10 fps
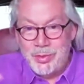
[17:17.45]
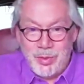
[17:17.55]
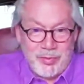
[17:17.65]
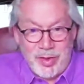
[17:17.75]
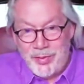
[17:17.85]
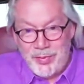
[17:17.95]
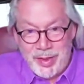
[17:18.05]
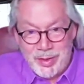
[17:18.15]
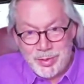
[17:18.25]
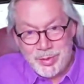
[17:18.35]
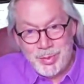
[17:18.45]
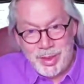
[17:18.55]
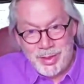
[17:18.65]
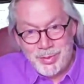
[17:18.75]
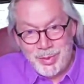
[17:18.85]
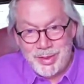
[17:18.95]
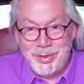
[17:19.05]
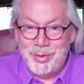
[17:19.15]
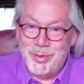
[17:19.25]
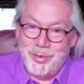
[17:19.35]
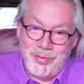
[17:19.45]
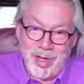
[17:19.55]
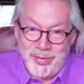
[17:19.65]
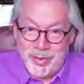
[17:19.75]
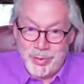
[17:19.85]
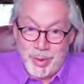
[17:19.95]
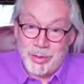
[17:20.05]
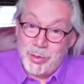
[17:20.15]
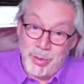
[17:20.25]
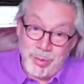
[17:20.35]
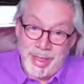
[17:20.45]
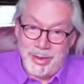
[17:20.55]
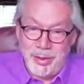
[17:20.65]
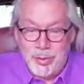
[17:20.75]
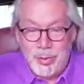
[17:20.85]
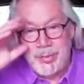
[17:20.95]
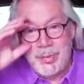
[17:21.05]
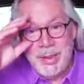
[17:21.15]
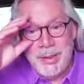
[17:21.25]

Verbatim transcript: to a 5,000 mile one to a 500 mile to a brand new one.